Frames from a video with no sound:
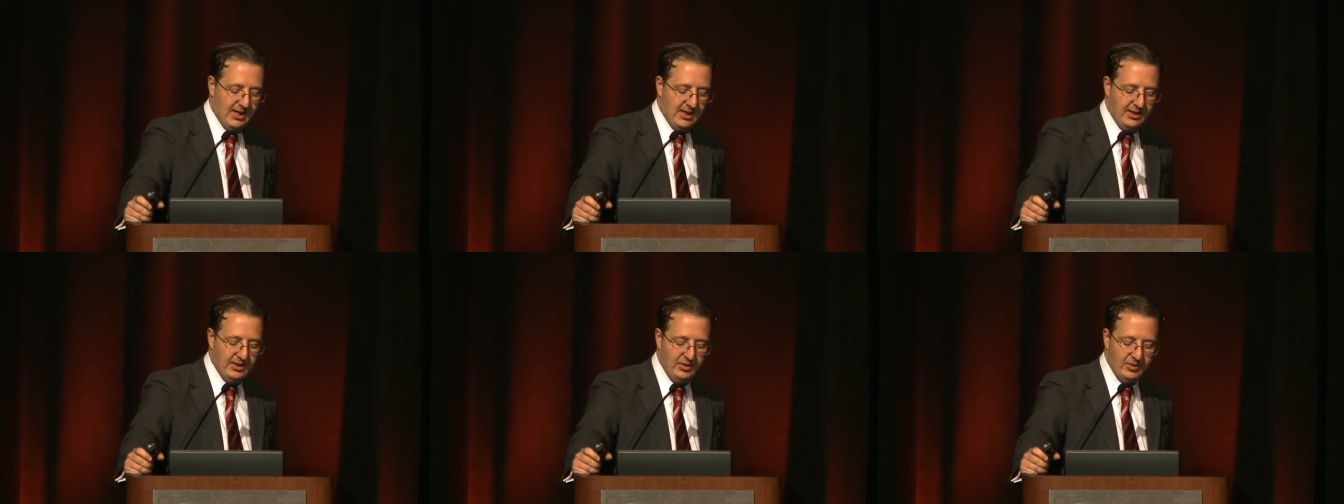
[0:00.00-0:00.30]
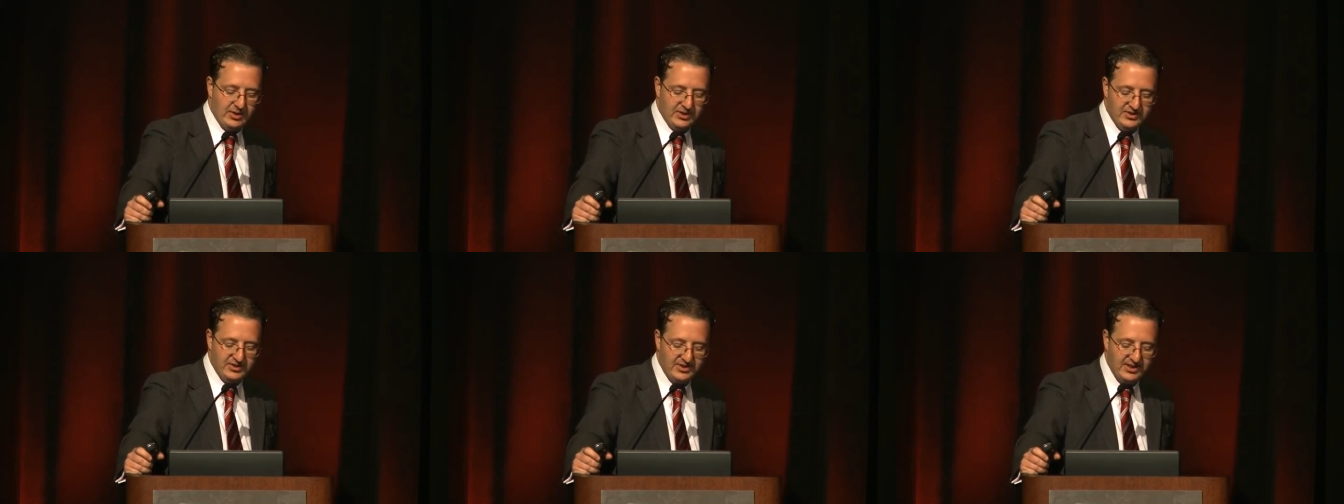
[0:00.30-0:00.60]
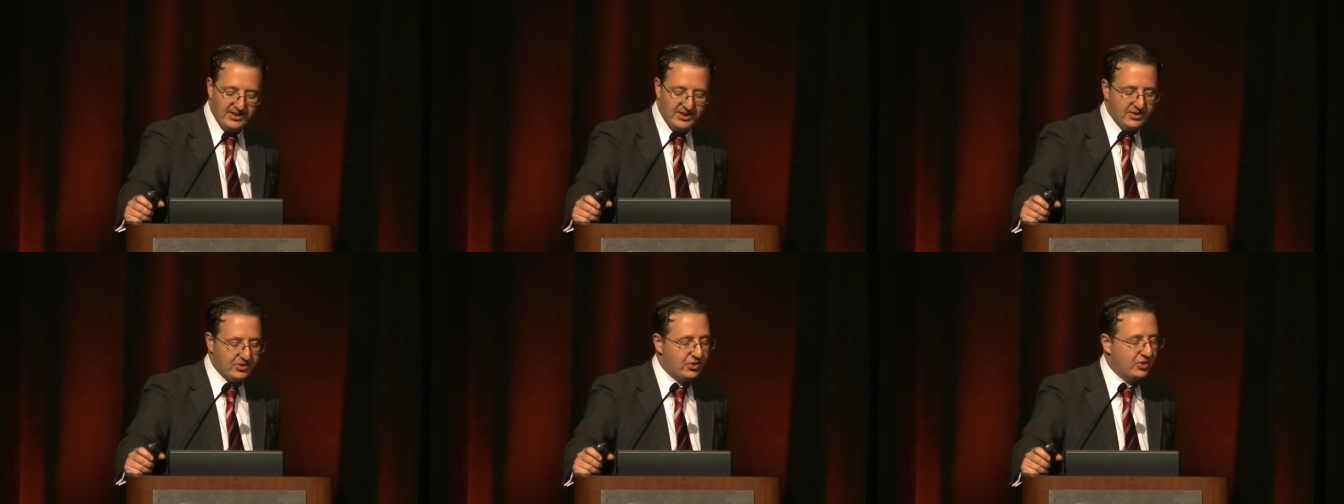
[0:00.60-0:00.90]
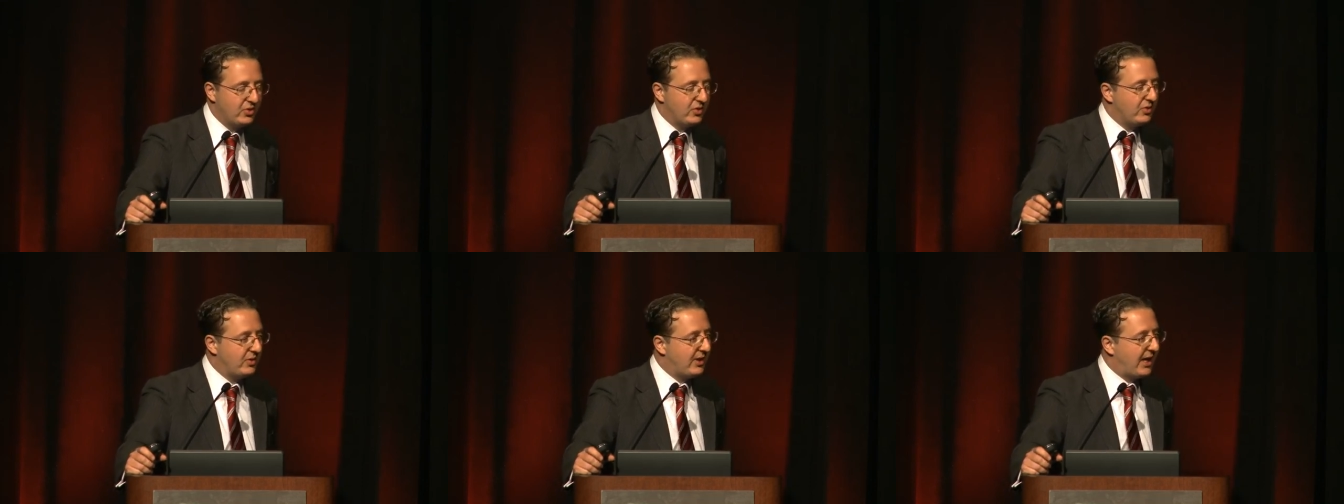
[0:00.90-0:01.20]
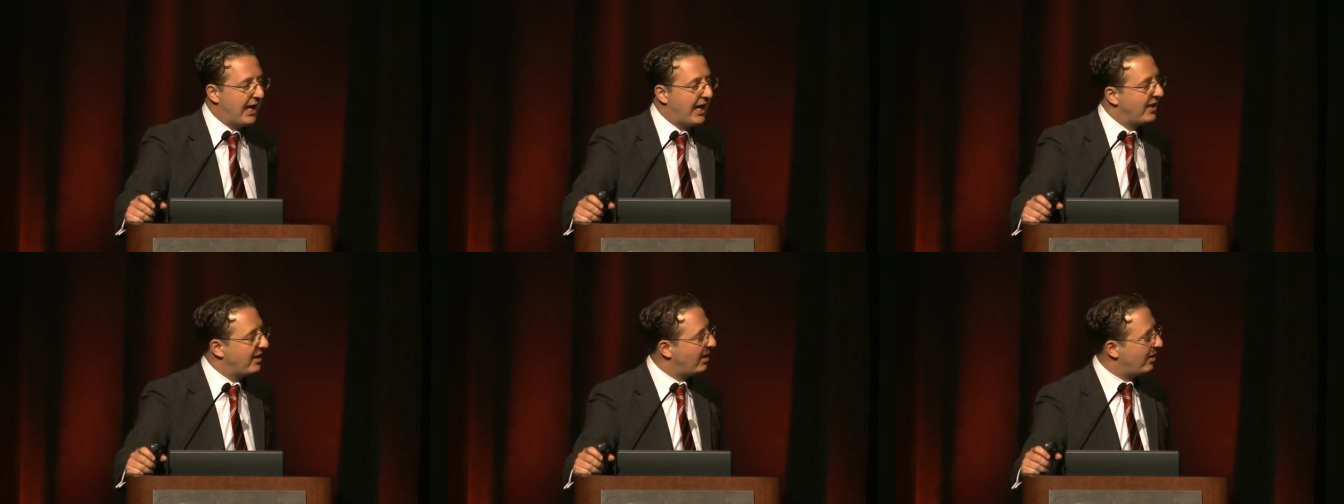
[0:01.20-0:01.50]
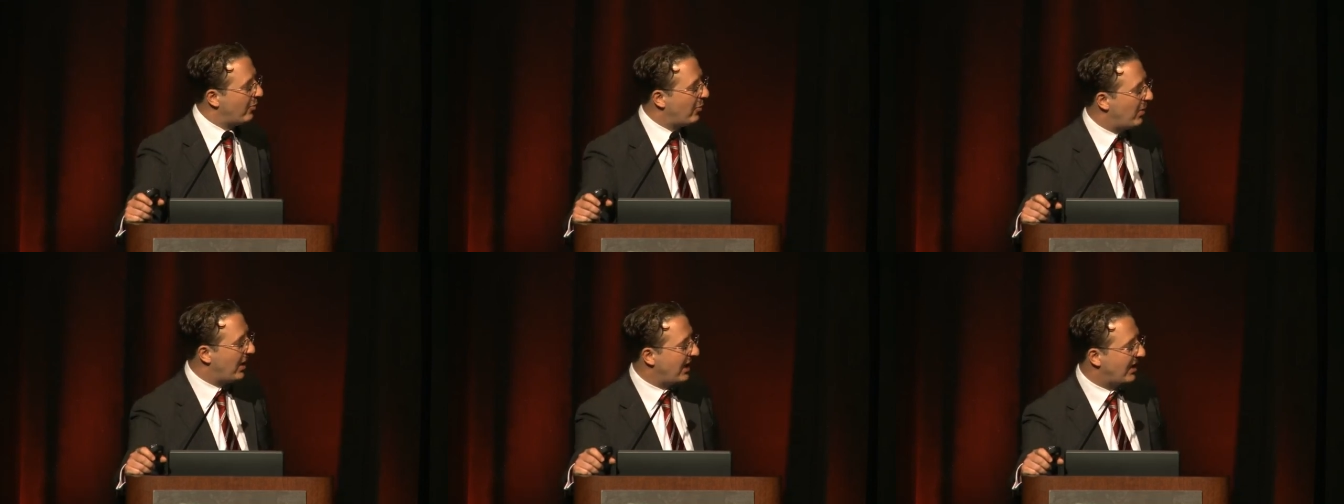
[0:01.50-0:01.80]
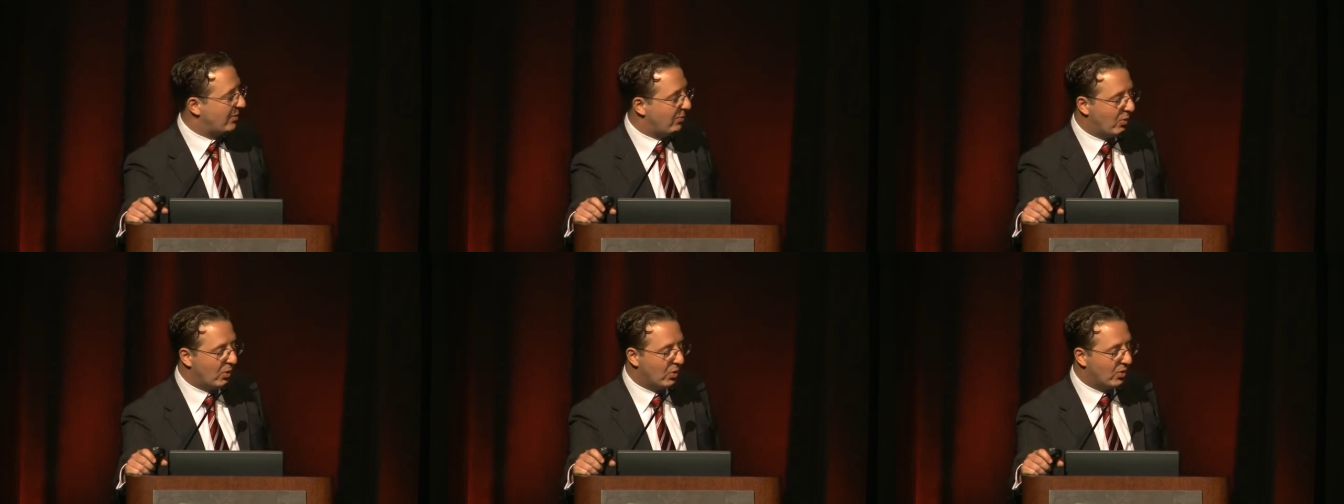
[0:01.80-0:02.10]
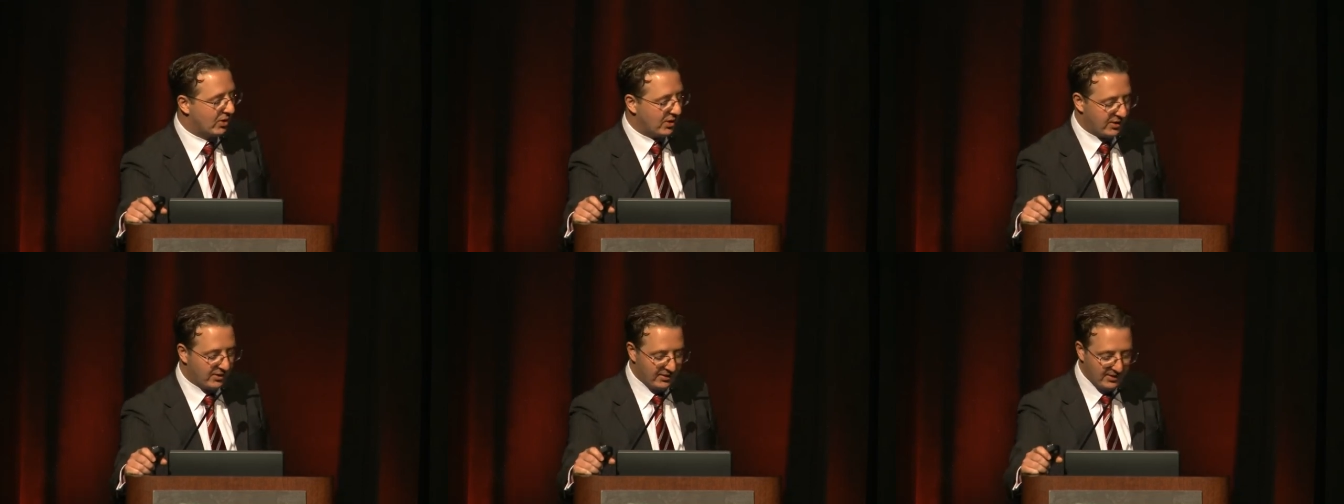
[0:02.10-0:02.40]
you can see that you cannot make more